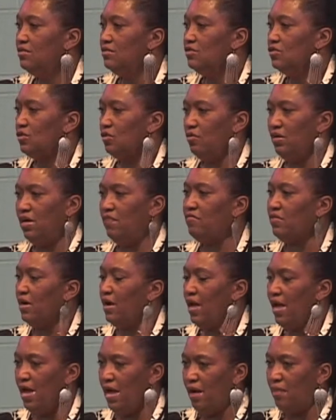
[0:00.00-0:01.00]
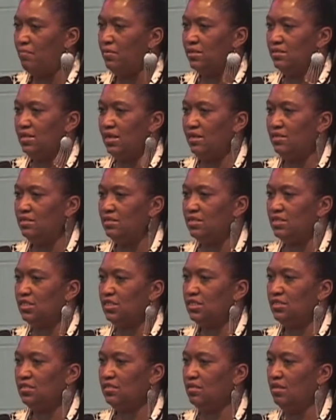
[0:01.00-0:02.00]
So every hammer that is
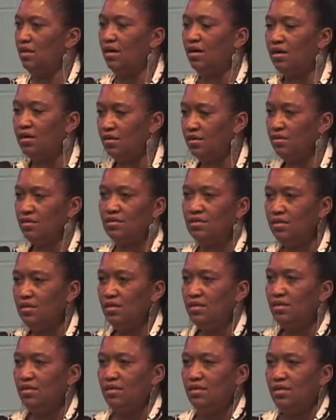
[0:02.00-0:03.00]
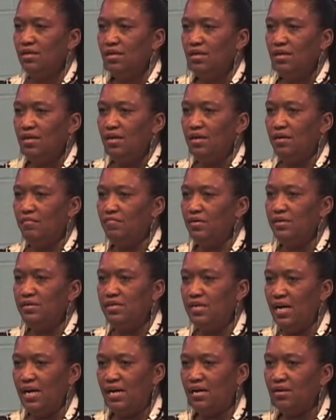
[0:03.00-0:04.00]
slung, every
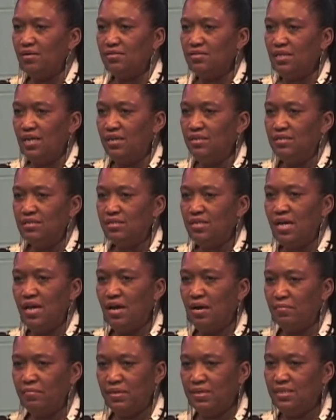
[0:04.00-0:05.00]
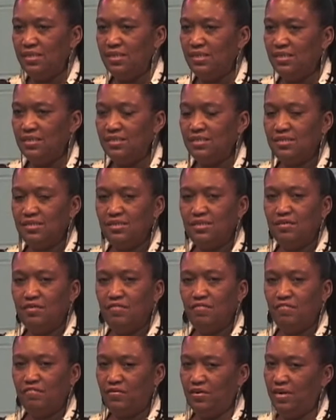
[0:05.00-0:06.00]
nail that is hammered in,
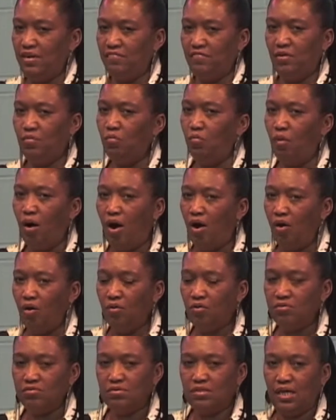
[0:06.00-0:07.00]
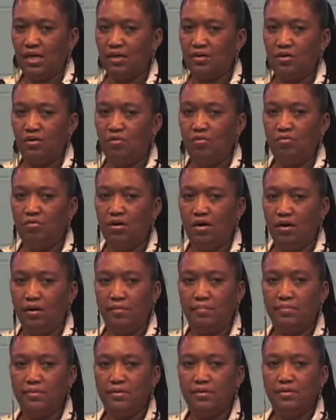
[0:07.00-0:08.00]
for every wall that go
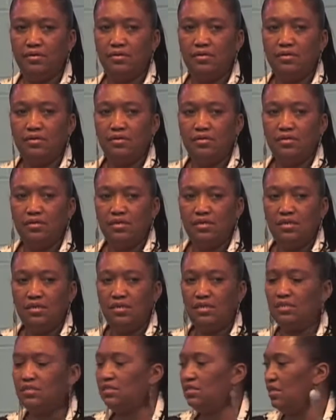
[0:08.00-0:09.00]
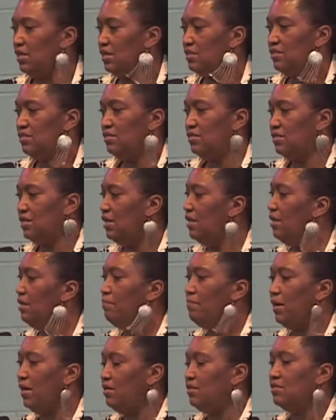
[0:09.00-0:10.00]
up, it touches and
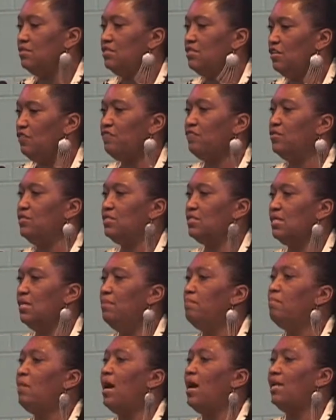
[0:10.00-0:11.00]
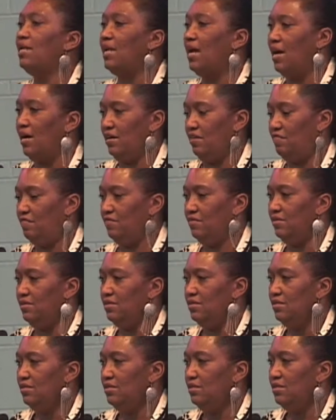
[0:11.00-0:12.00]
it made a difference in my life.
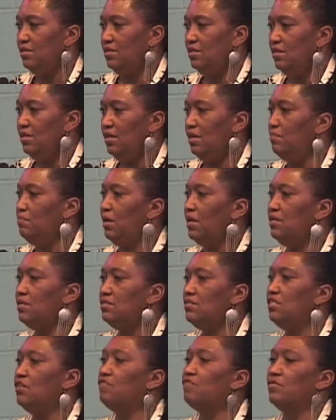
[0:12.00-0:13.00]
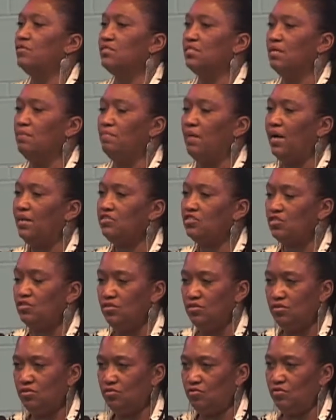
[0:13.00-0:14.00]
It made a difference in my
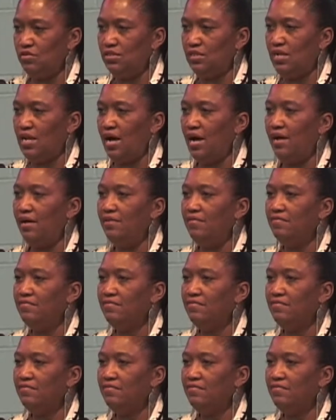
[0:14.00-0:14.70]
children's life.